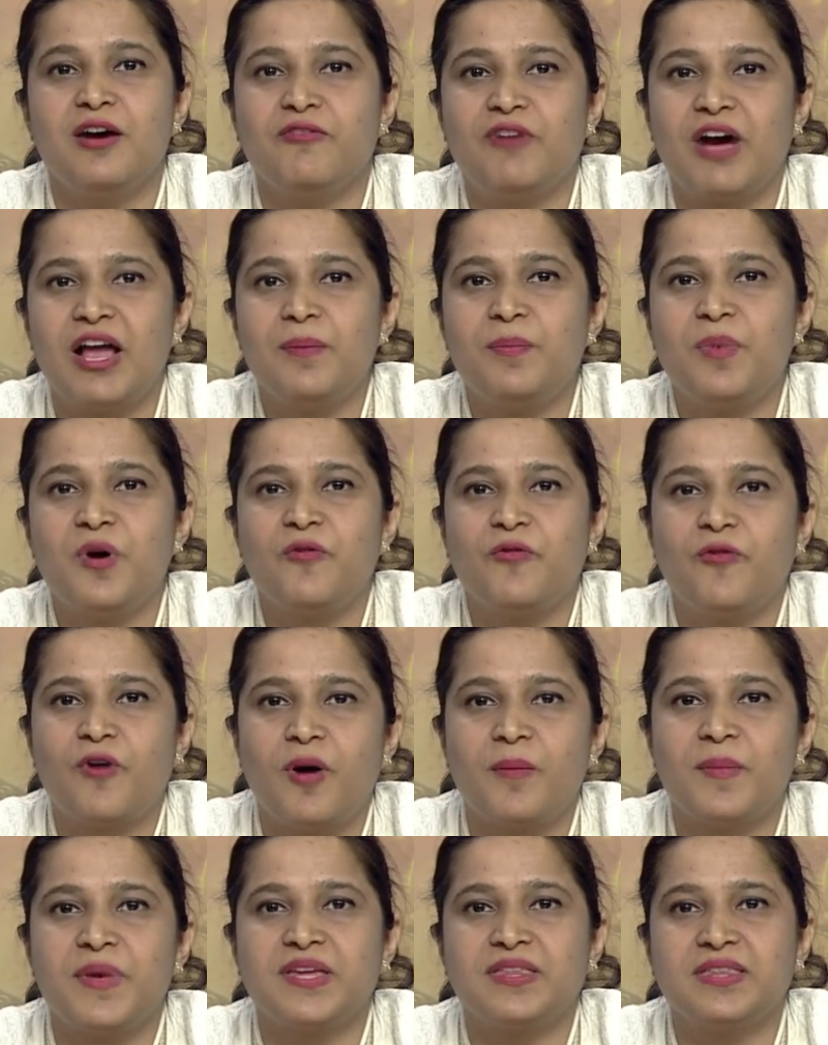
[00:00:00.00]
While
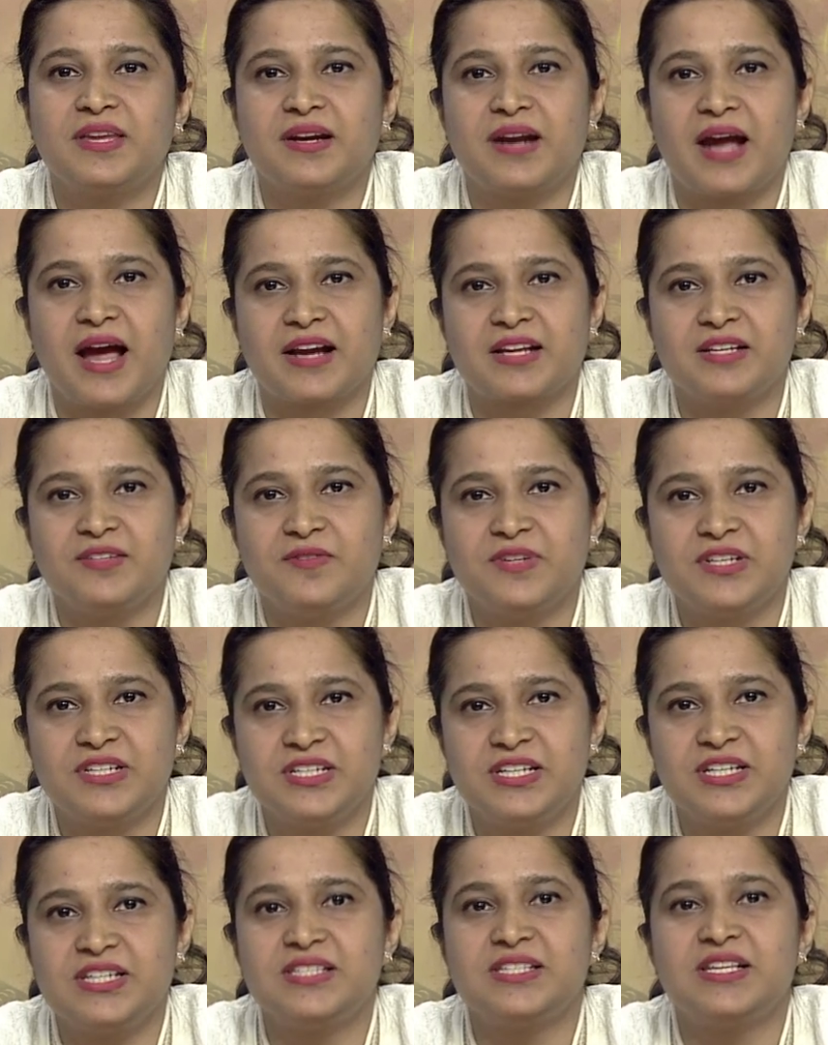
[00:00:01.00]
performing their
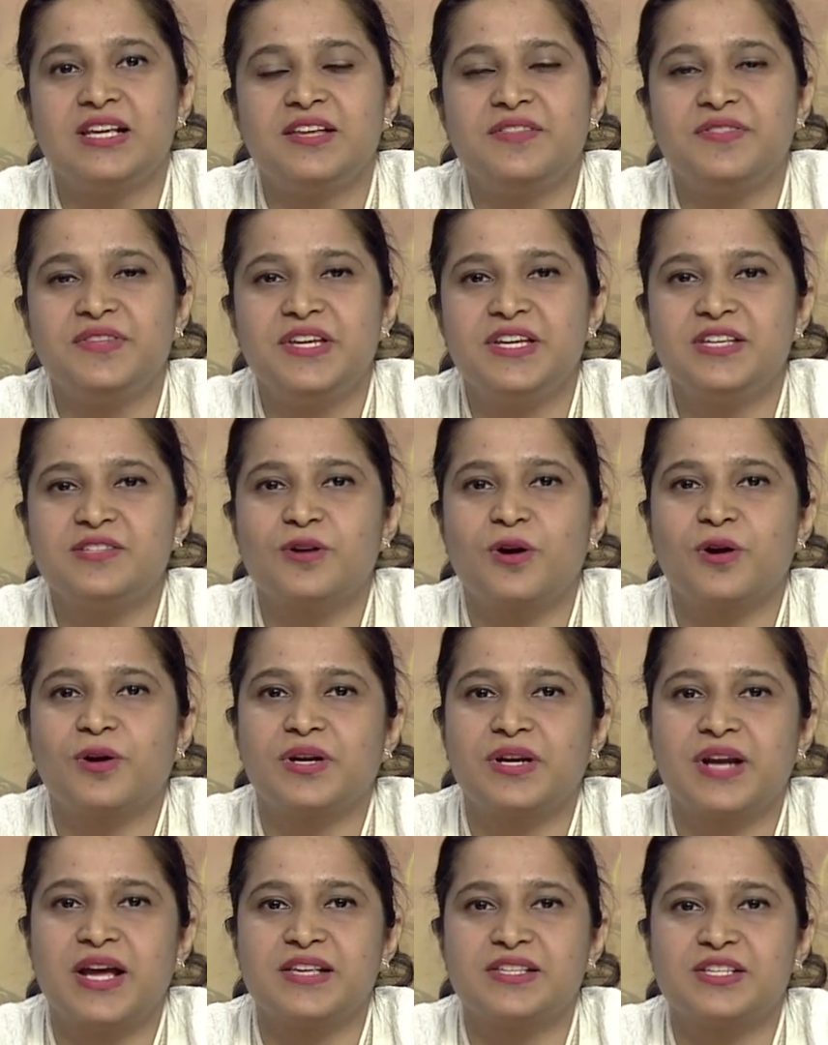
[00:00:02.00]
activities, these
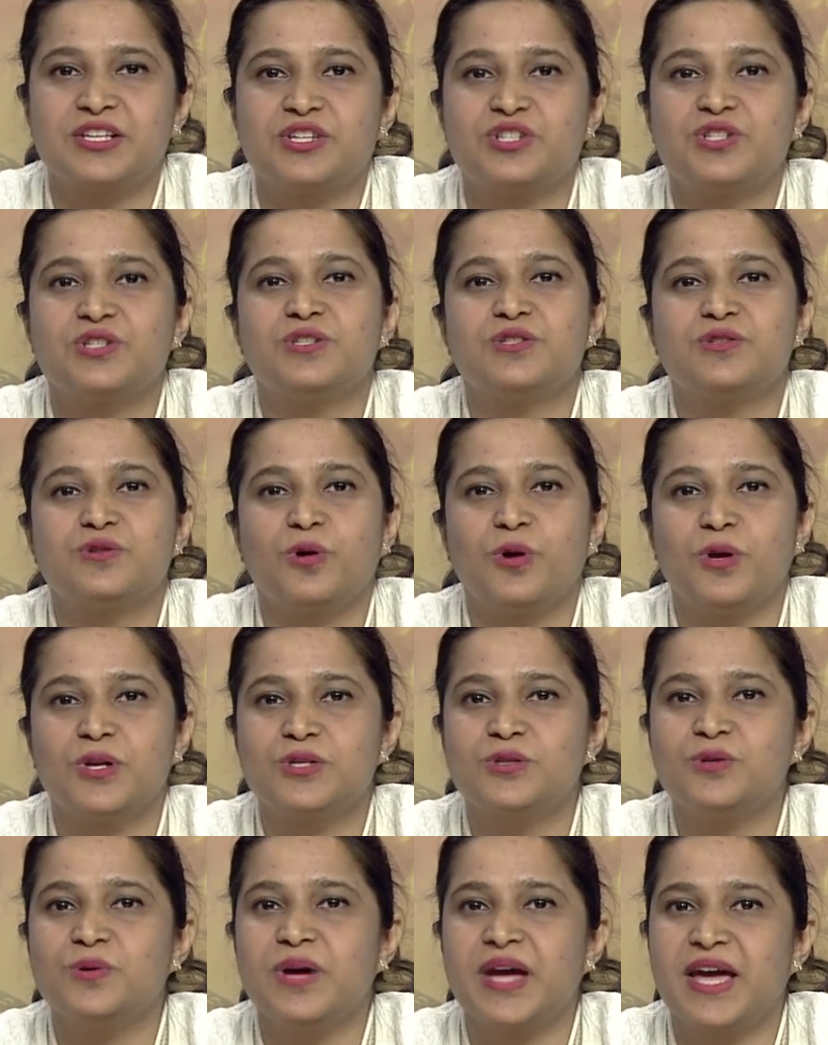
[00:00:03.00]
organizations
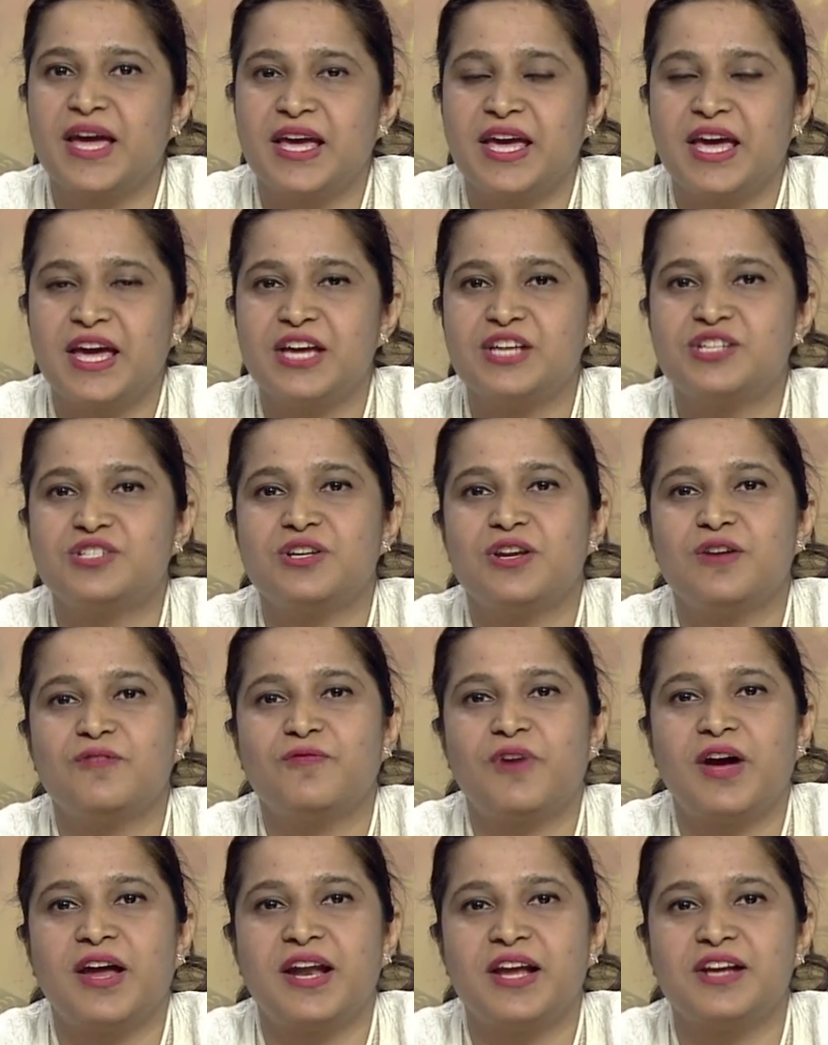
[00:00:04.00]
also engaged
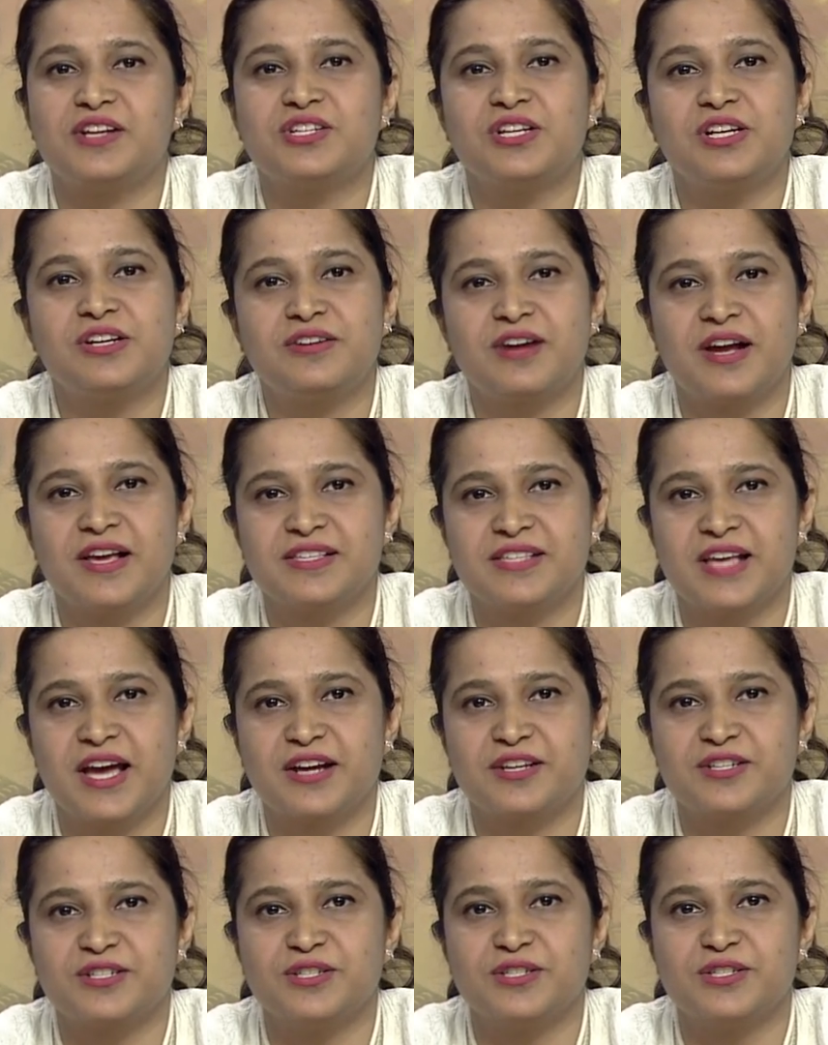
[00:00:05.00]
in financial
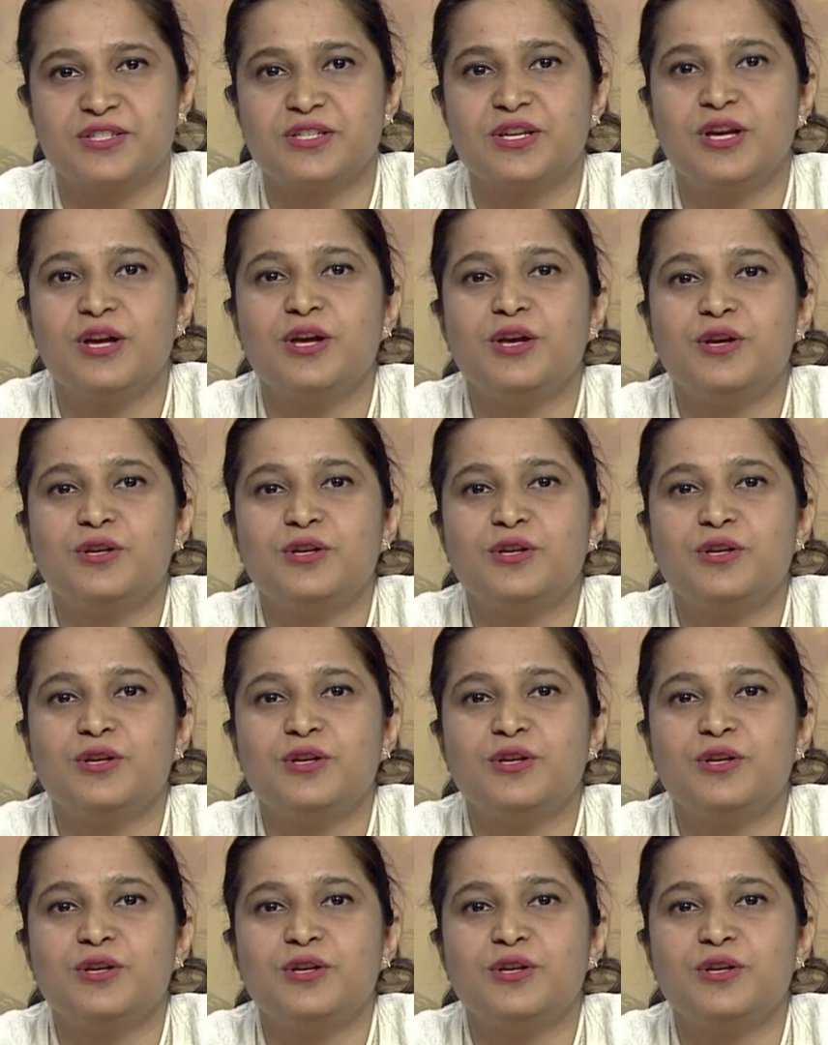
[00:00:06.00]
transactions.